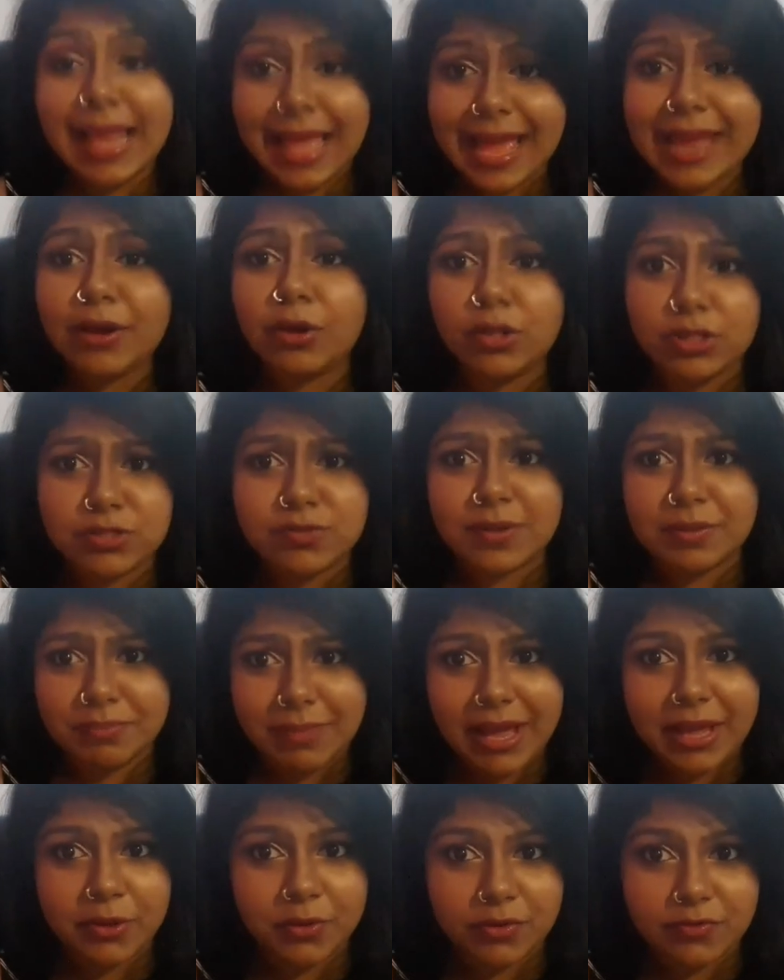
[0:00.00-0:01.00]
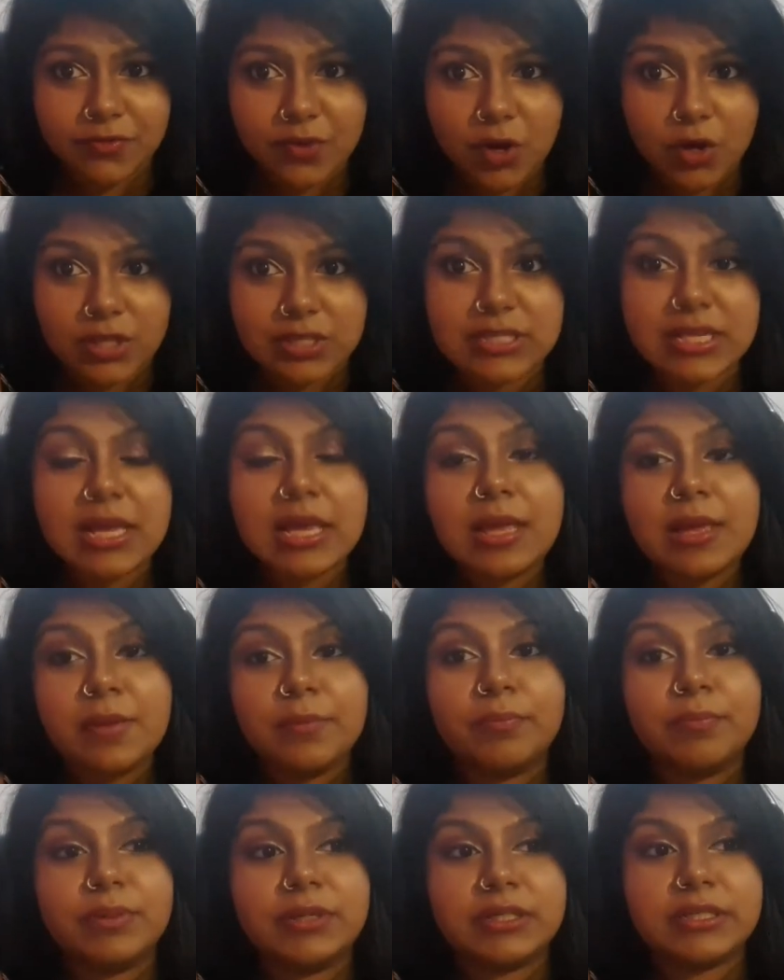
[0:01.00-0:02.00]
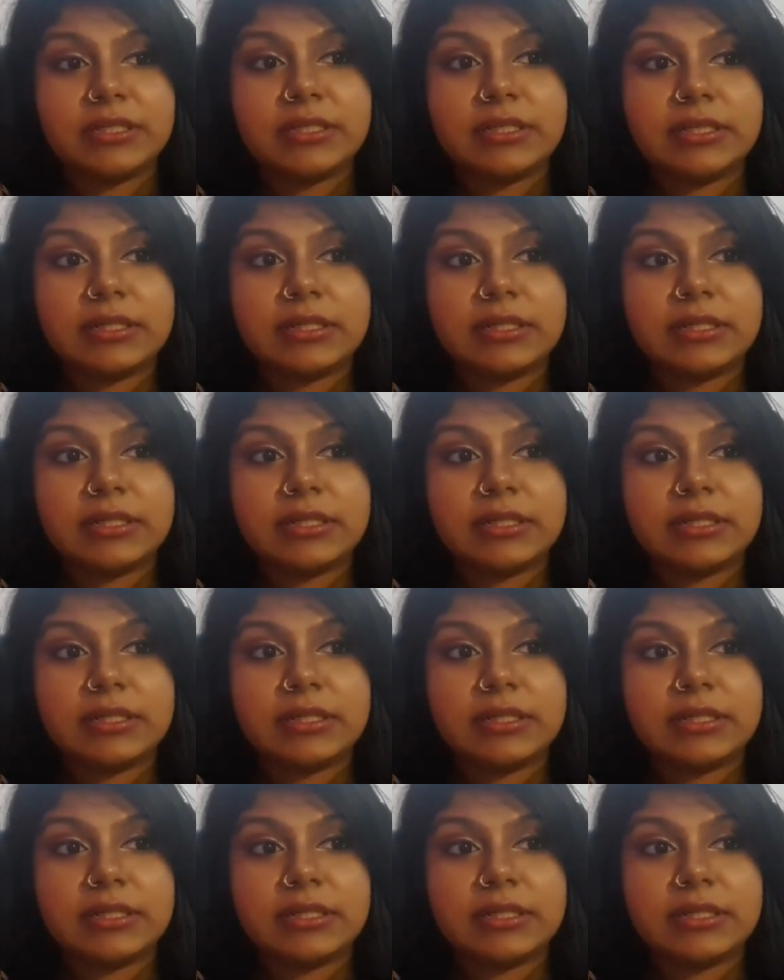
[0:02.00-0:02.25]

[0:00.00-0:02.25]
and also in bio, of course. But